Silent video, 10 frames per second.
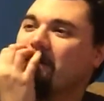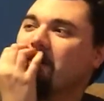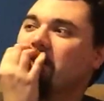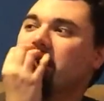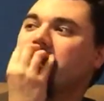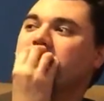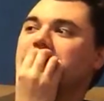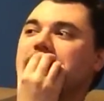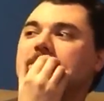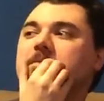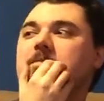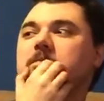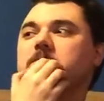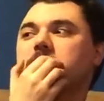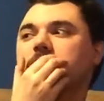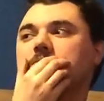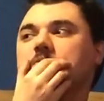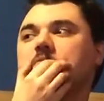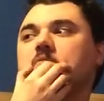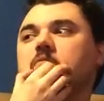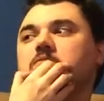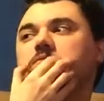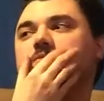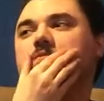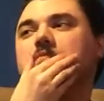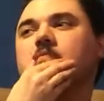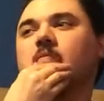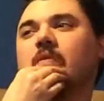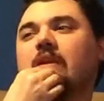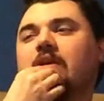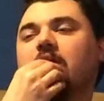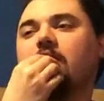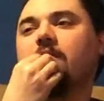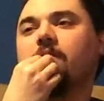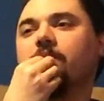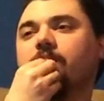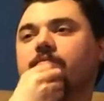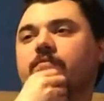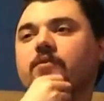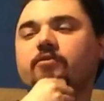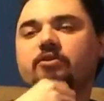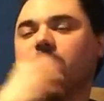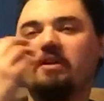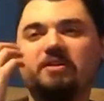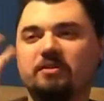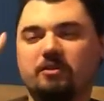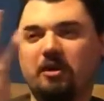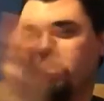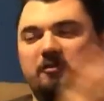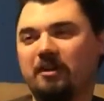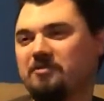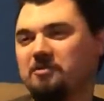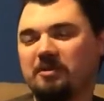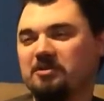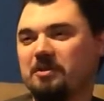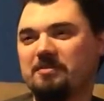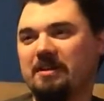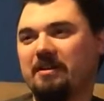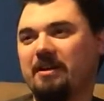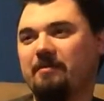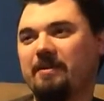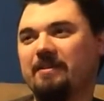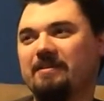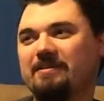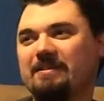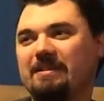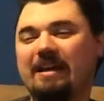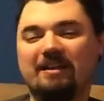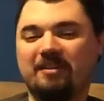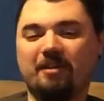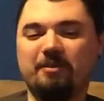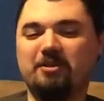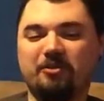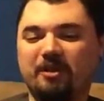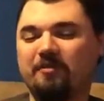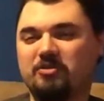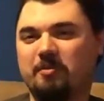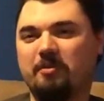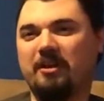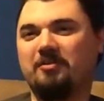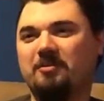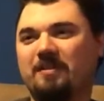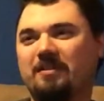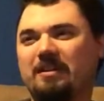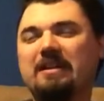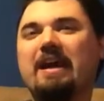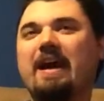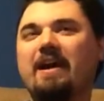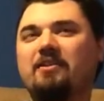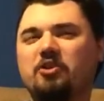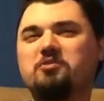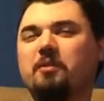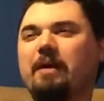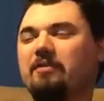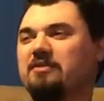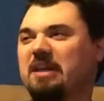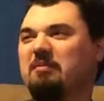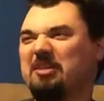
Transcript: the years that have used the term Pandora's box to refer to something. For some reason, The Cradle of Life's the one that jumps out I, at me. Okay. And it's like when you think of a Triple X movie, it's like, yeah, those were about the same